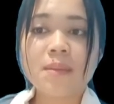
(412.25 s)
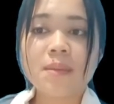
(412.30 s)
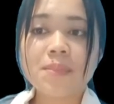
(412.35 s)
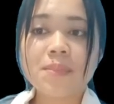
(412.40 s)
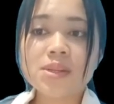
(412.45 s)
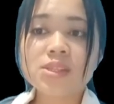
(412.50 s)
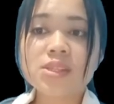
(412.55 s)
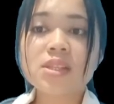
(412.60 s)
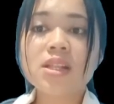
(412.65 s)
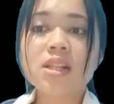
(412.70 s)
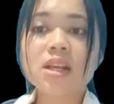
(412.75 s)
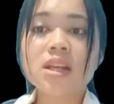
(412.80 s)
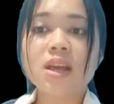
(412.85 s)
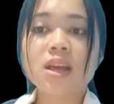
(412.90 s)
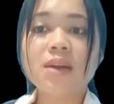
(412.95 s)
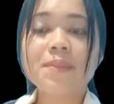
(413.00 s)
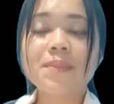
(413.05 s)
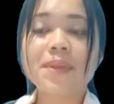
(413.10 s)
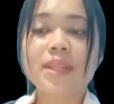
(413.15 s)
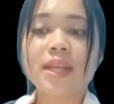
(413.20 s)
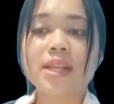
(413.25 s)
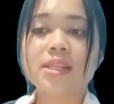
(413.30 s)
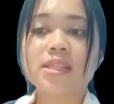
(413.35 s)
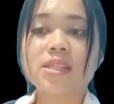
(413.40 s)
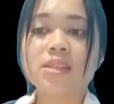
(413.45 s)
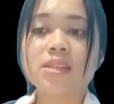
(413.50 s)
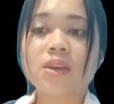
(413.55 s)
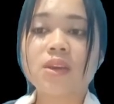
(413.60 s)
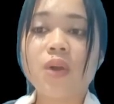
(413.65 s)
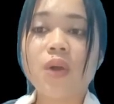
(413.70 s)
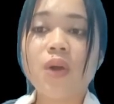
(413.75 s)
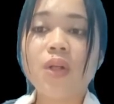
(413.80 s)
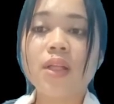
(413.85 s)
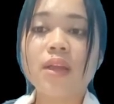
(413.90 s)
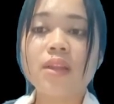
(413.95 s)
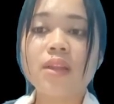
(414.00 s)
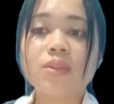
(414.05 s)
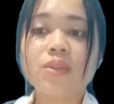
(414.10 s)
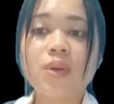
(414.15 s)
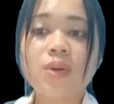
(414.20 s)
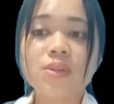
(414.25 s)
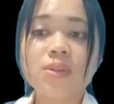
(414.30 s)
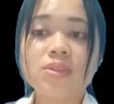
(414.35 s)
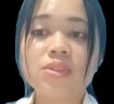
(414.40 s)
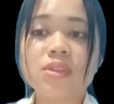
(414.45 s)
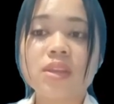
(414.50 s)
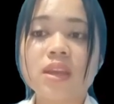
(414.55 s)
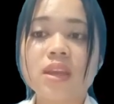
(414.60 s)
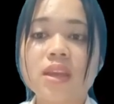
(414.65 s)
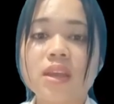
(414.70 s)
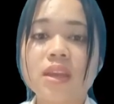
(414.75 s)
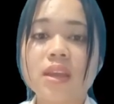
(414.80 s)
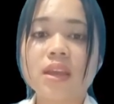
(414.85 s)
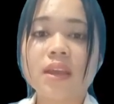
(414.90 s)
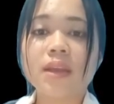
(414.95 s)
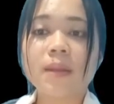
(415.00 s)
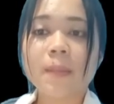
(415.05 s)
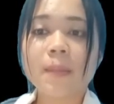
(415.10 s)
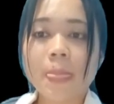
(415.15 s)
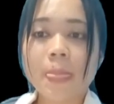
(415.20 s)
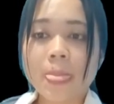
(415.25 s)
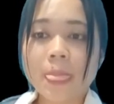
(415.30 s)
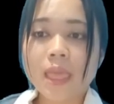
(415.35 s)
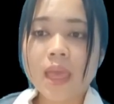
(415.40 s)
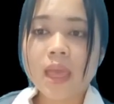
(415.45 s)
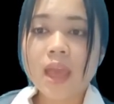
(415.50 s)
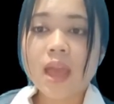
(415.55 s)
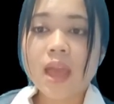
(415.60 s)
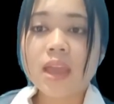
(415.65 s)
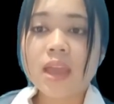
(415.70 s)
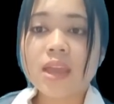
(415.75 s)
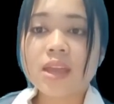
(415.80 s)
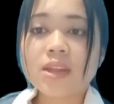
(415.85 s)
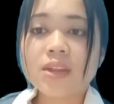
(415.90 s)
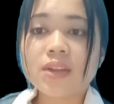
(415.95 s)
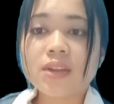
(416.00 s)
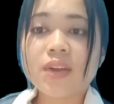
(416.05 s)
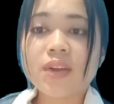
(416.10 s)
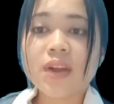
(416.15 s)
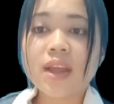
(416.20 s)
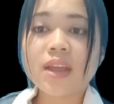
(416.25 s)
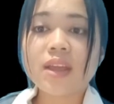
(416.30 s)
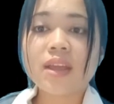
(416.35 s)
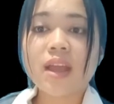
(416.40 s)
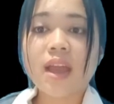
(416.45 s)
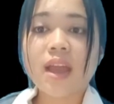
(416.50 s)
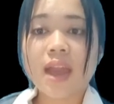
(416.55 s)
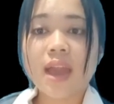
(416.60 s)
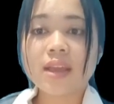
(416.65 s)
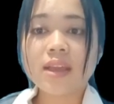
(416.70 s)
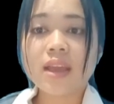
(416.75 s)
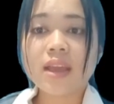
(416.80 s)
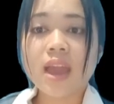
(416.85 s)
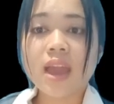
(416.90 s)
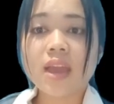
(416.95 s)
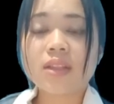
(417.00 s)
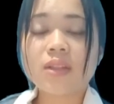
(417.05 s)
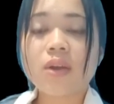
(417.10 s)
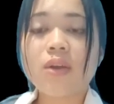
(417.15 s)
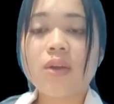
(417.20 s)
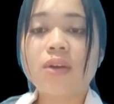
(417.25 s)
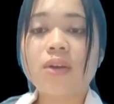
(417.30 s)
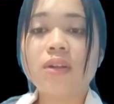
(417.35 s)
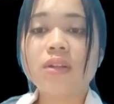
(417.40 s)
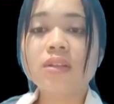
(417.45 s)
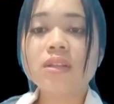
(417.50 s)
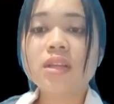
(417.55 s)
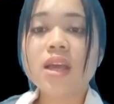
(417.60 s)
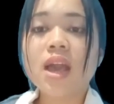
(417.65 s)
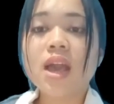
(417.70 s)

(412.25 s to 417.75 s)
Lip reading: Personal competence, called and knowledge in Craig Hang et al.